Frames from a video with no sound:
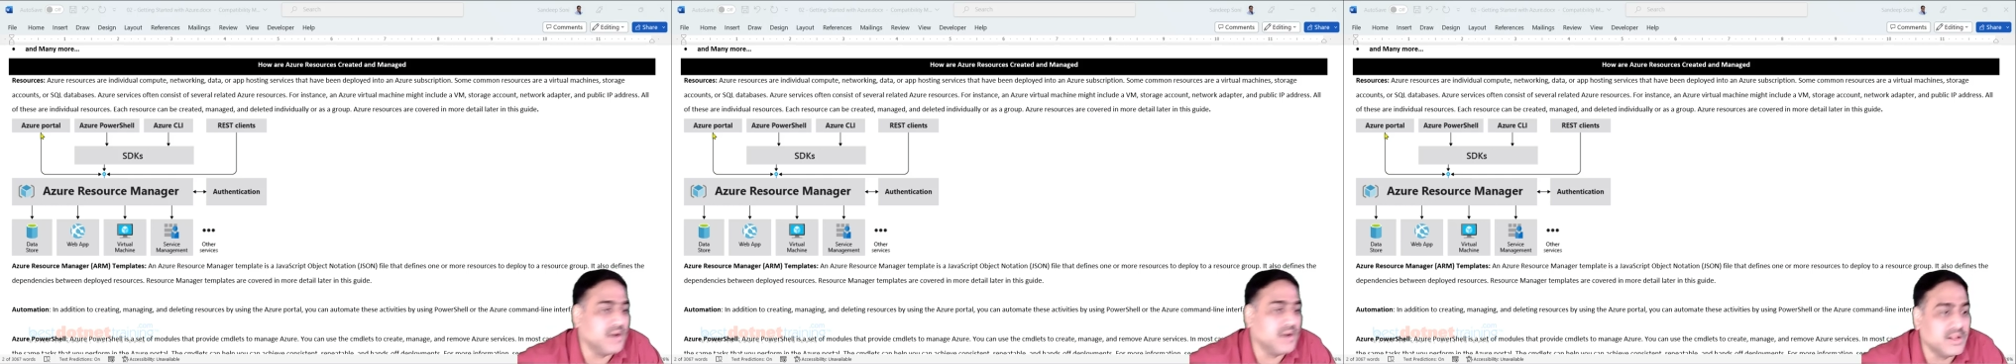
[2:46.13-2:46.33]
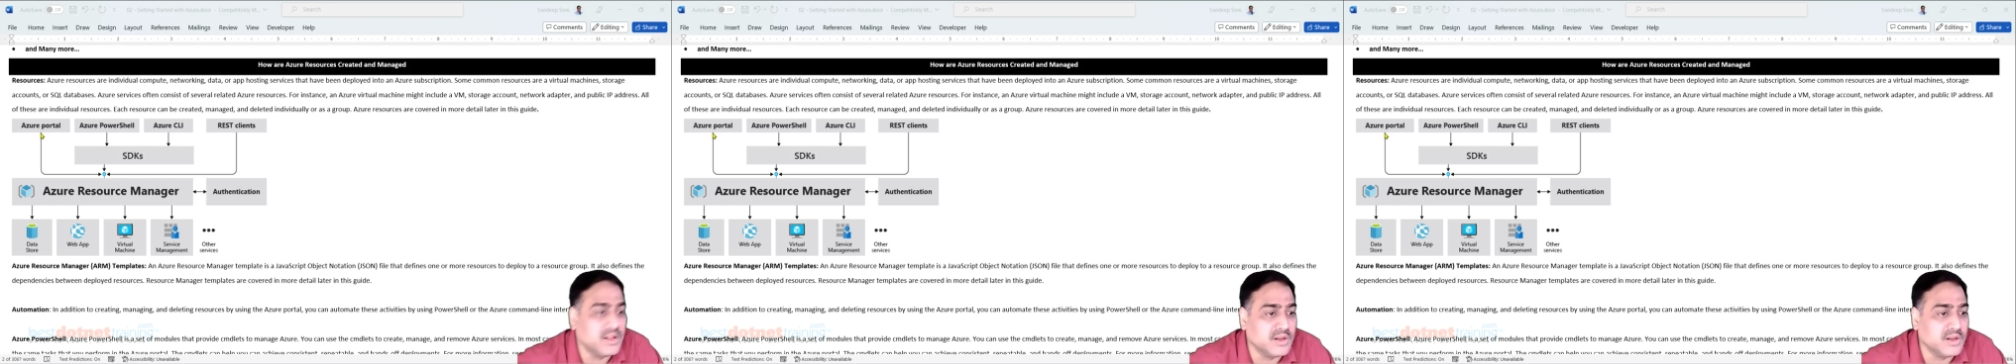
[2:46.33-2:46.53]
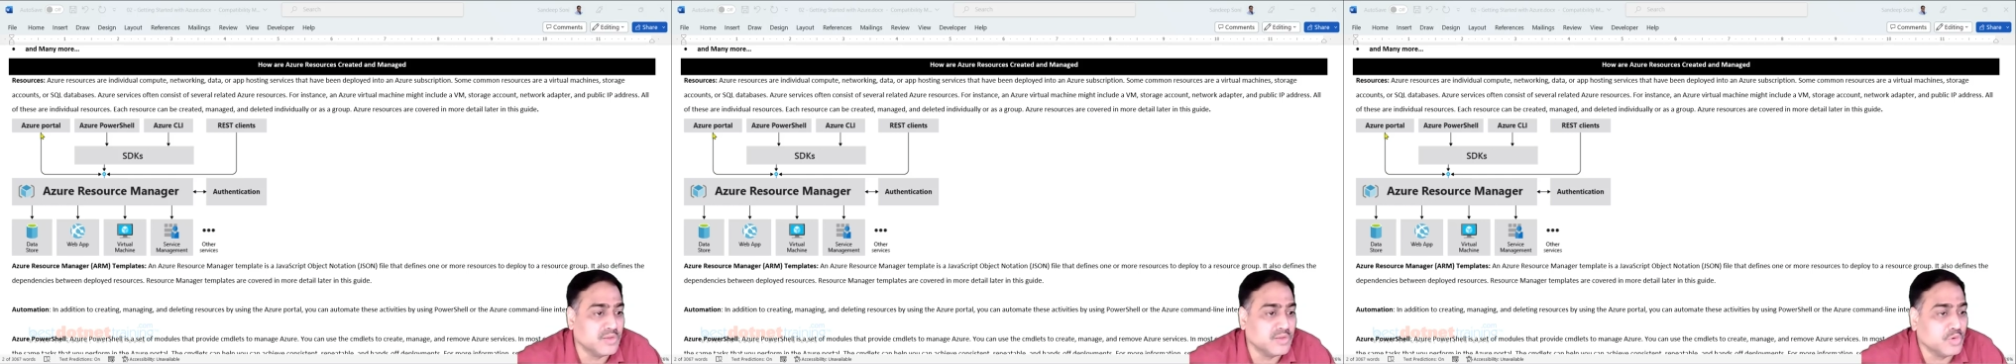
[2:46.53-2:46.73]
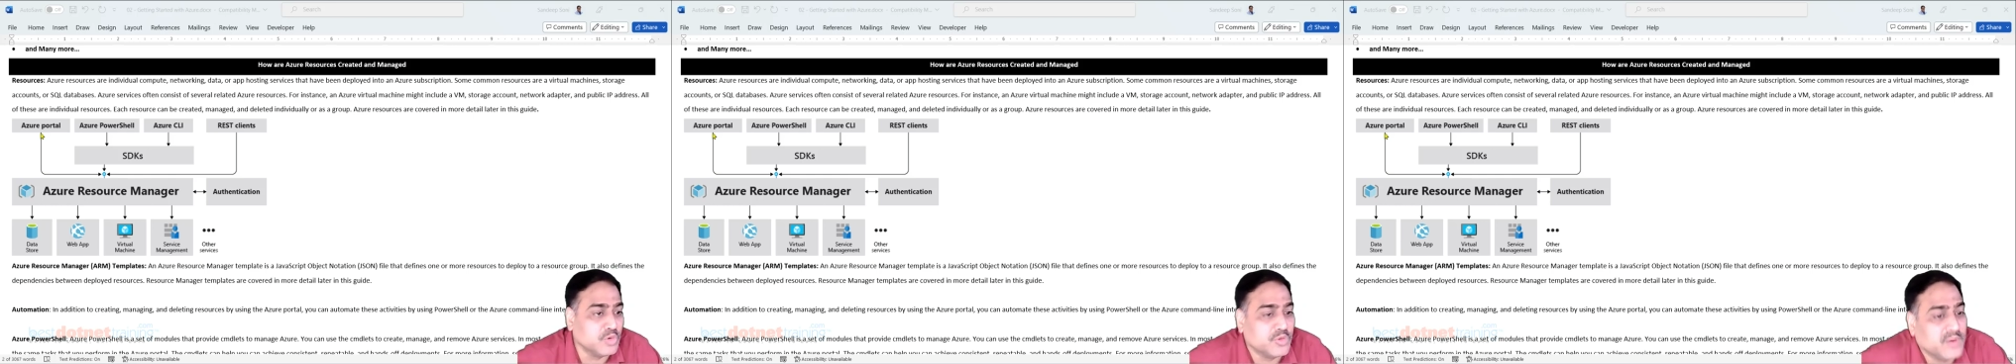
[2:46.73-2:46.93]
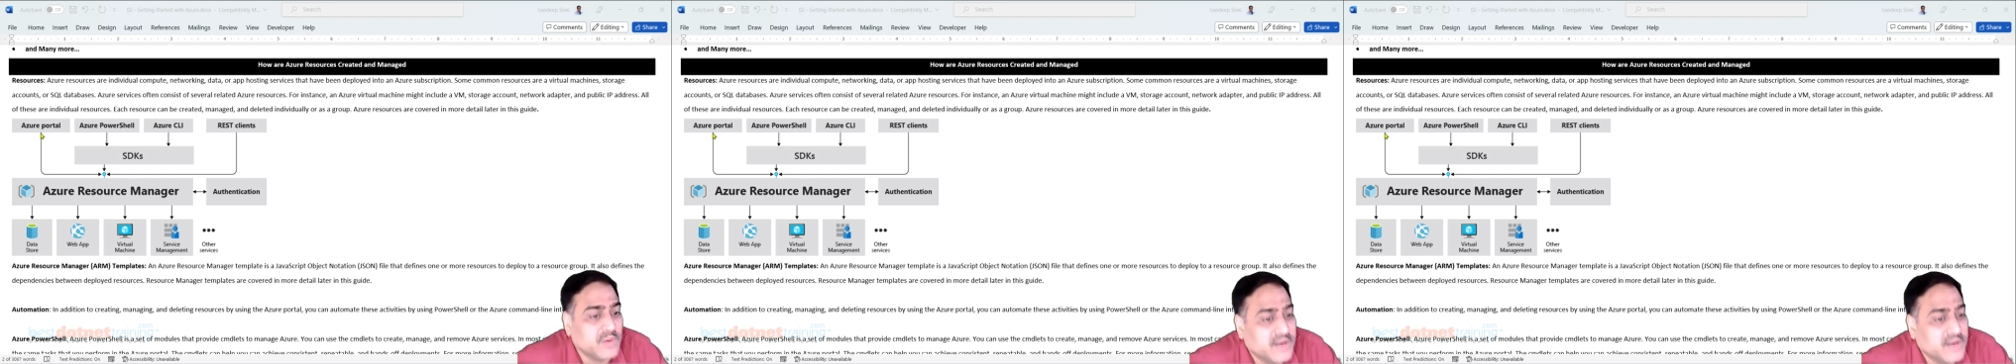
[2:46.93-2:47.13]
and the resource
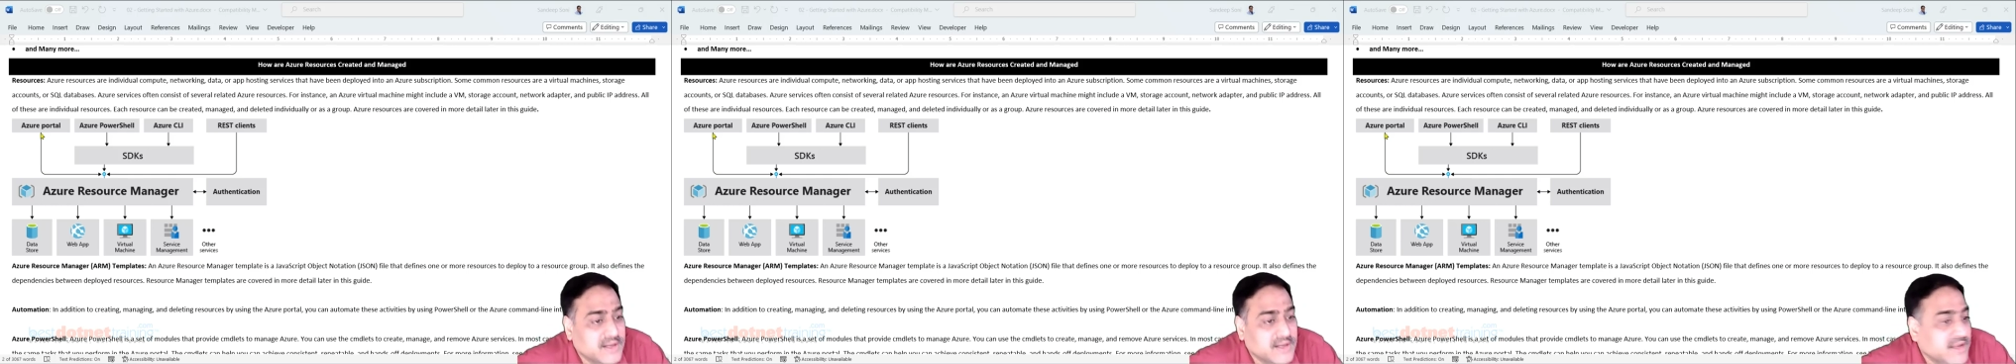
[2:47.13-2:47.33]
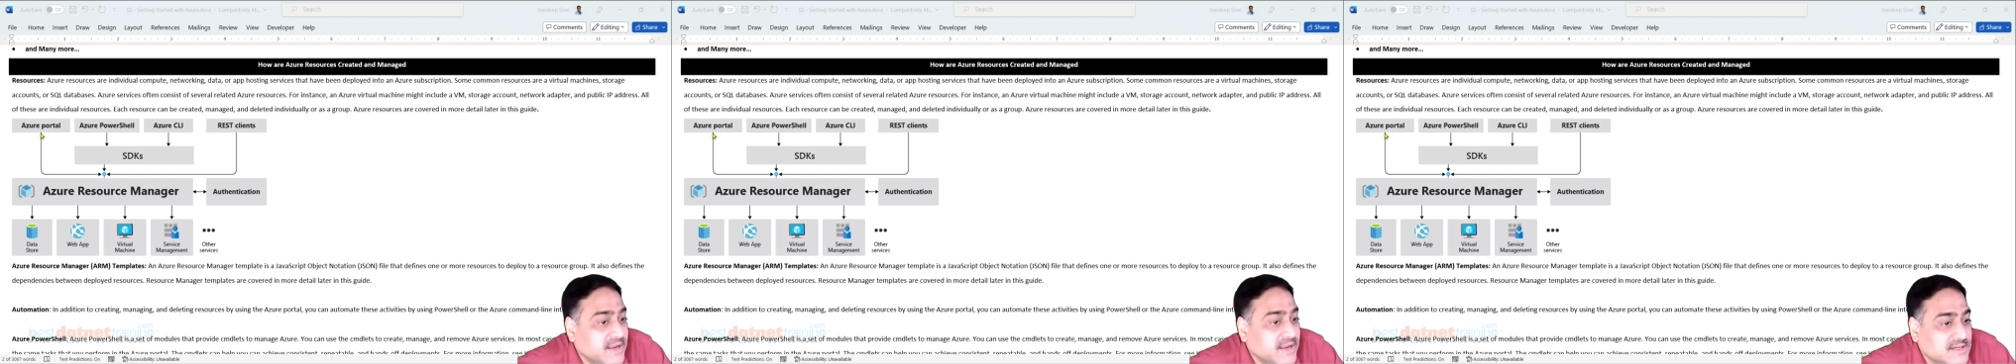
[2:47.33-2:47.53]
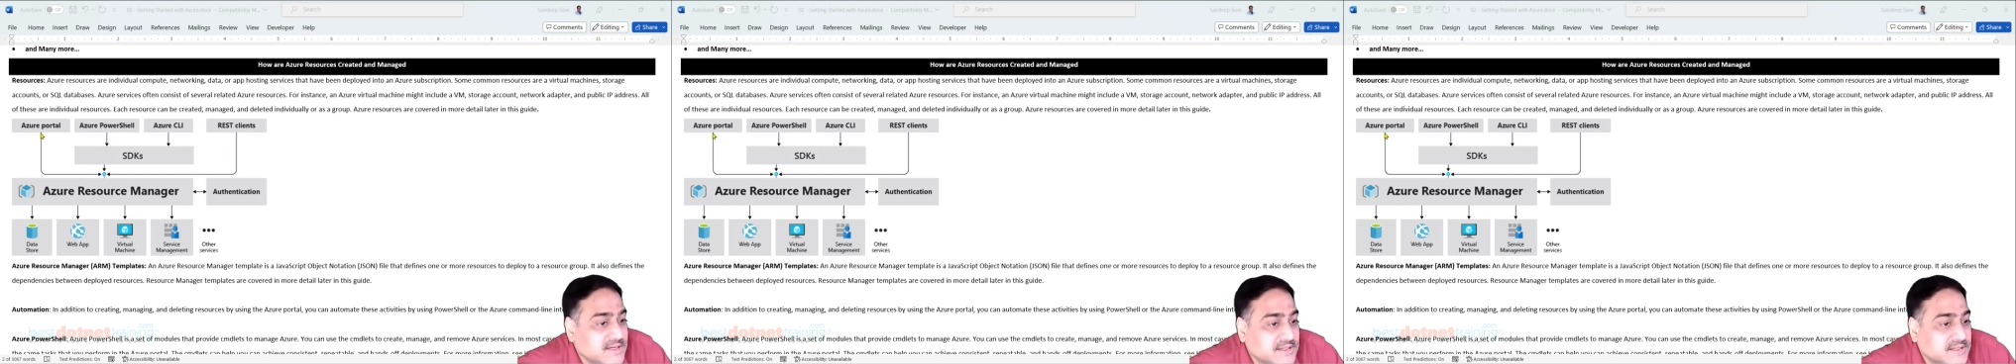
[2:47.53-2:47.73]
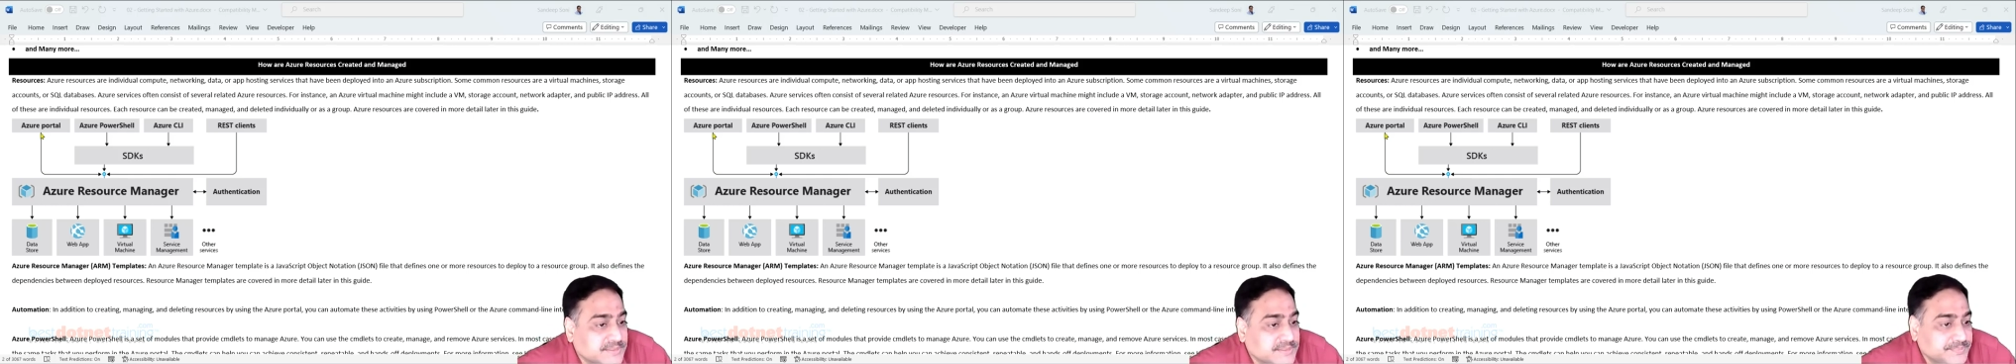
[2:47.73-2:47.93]
will get created.